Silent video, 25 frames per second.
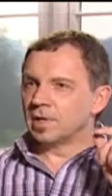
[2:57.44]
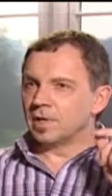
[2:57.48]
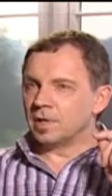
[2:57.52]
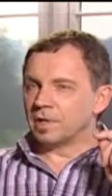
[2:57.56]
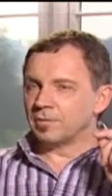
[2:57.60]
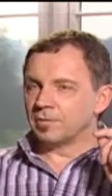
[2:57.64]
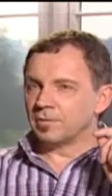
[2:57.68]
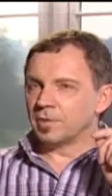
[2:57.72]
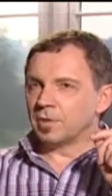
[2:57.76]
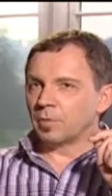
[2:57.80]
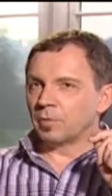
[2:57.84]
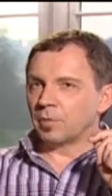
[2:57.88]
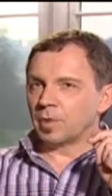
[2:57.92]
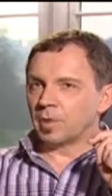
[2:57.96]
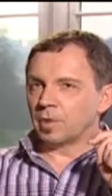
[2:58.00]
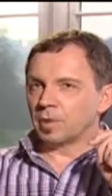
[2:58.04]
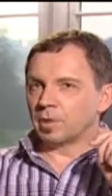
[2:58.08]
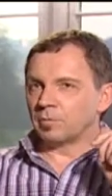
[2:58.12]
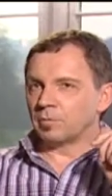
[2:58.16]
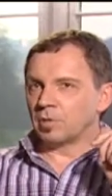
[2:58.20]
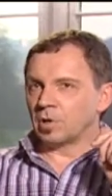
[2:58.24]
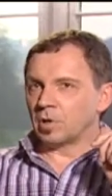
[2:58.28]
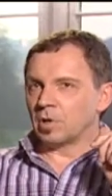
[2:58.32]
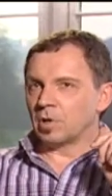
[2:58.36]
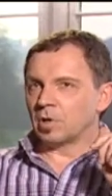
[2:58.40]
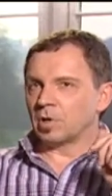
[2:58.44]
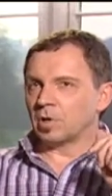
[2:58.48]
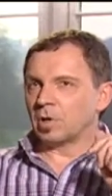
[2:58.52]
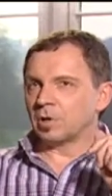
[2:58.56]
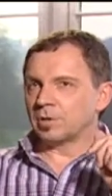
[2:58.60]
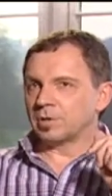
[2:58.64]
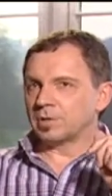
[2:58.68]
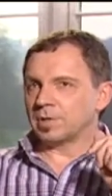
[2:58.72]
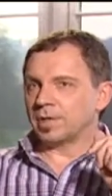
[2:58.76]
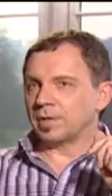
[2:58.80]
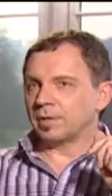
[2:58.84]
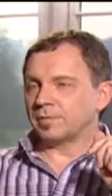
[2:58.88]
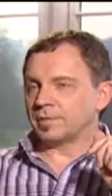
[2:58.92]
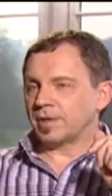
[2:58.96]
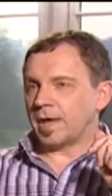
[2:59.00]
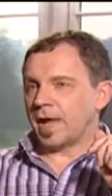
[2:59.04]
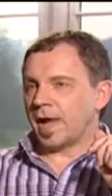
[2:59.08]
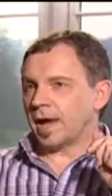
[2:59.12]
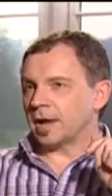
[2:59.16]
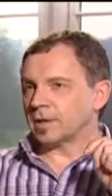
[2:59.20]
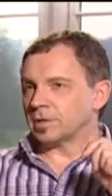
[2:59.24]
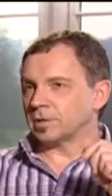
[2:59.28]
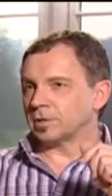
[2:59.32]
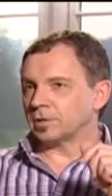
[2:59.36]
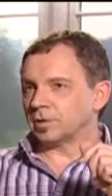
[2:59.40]
even though we call ourselves
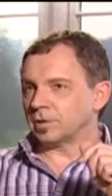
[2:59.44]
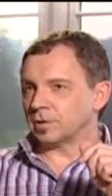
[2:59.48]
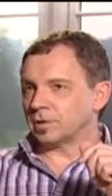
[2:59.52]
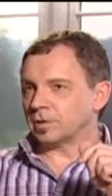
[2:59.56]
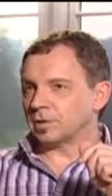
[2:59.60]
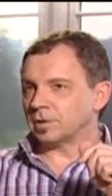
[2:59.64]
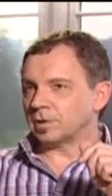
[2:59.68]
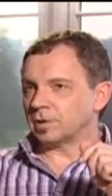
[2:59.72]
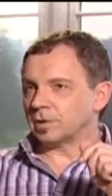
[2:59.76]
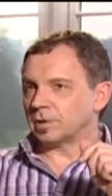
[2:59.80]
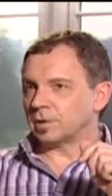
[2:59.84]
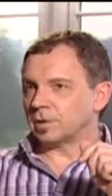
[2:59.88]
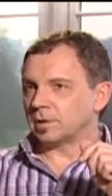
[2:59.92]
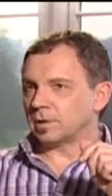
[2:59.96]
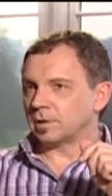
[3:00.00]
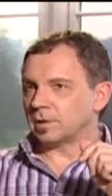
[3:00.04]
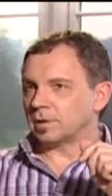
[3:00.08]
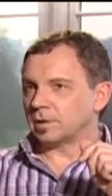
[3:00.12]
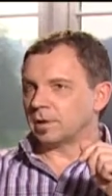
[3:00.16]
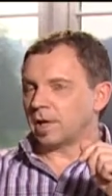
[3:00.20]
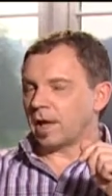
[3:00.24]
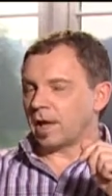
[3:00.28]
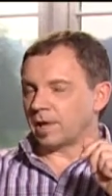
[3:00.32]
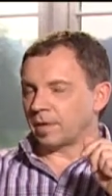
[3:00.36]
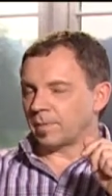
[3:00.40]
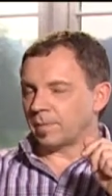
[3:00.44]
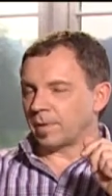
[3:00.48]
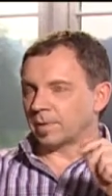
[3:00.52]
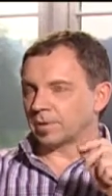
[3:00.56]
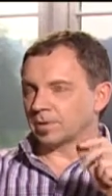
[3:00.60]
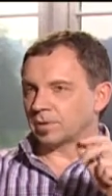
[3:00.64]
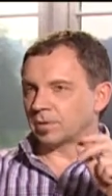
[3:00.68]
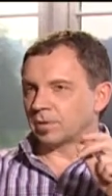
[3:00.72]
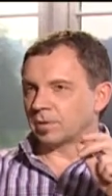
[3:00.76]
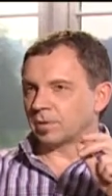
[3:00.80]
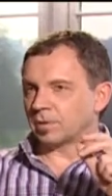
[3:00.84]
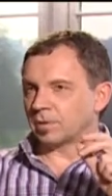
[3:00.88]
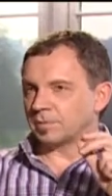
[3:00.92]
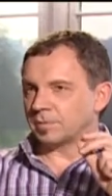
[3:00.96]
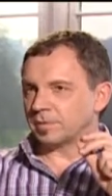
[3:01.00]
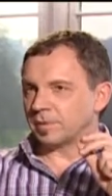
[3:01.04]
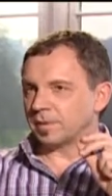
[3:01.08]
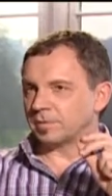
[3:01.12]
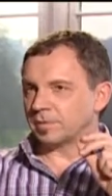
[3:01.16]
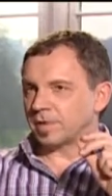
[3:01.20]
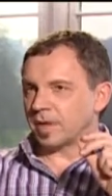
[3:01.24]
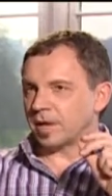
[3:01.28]
actors, uh, animators call themselves